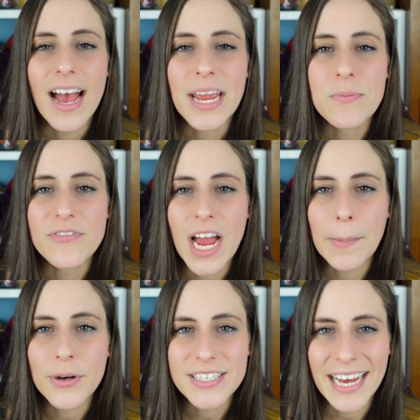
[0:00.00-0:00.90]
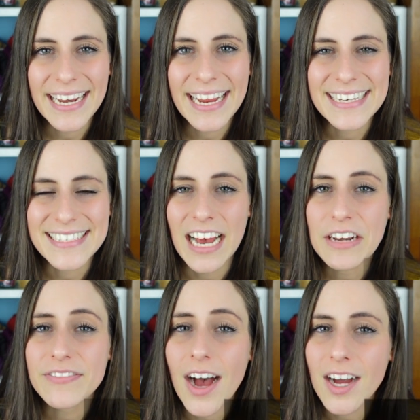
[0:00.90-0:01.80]
I am
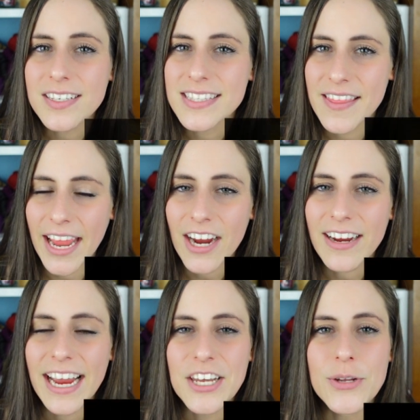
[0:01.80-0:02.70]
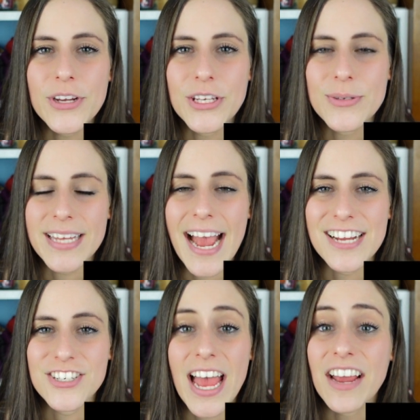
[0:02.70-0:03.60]
fiber.and.fox there, and you can use the
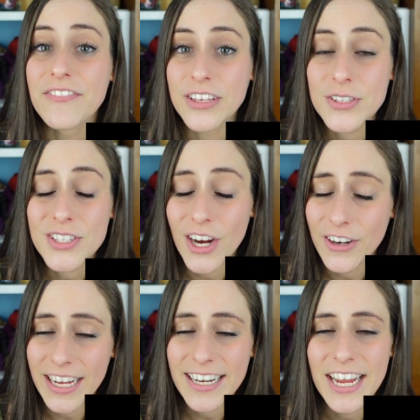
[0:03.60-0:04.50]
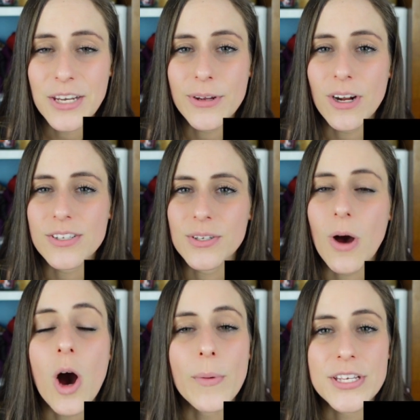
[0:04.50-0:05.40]
hashtag fields cardigan, and you can also
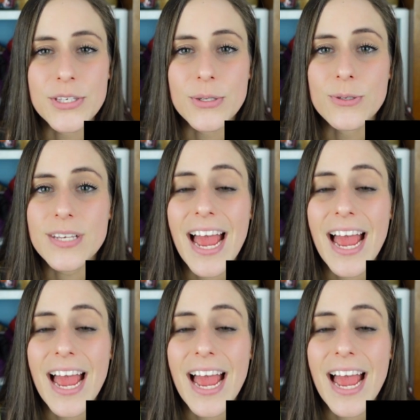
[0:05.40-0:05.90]
always use